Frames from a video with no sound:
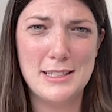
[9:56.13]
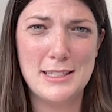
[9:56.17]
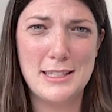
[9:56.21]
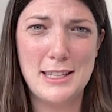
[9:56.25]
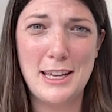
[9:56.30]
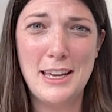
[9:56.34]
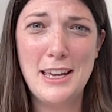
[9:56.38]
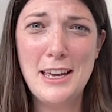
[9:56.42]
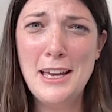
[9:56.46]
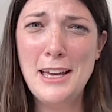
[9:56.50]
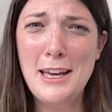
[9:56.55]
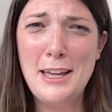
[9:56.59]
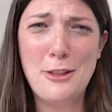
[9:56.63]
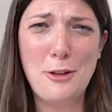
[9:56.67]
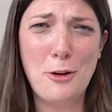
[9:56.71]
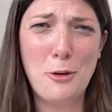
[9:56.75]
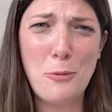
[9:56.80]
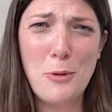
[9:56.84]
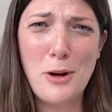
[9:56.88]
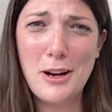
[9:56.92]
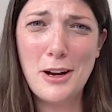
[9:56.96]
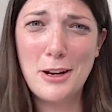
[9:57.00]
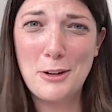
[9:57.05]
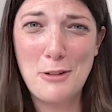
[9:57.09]
as
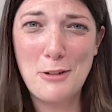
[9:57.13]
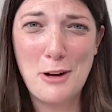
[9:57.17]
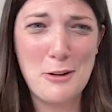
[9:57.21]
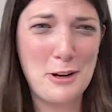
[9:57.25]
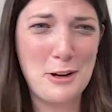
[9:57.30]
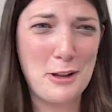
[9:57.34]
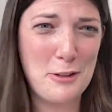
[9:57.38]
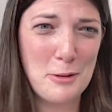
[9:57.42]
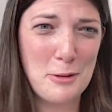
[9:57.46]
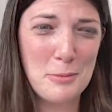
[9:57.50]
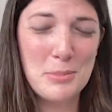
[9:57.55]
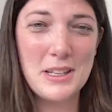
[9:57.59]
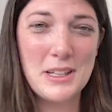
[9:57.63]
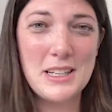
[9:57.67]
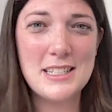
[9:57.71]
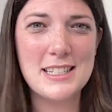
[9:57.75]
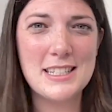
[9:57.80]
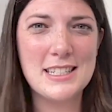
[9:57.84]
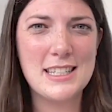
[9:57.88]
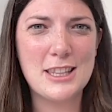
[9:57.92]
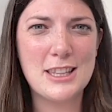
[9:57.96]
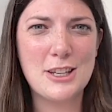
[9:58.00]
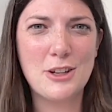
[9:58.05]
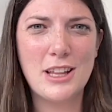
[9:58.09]
they're walking around other
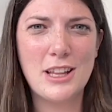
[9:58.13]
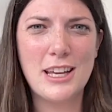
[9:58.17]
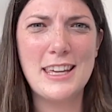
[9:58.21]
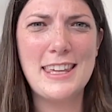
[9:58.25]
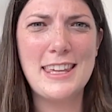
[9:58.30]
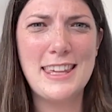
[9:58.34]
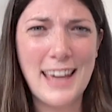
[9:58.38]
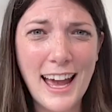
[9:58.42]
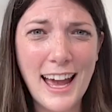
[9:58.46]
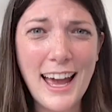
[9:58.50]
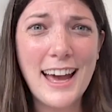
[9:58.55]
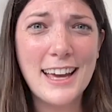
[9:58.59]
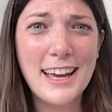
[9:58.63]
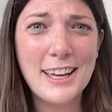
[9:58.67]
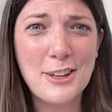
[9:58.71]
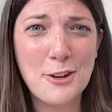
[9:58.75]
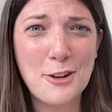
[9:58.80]
places and they're like, yeah,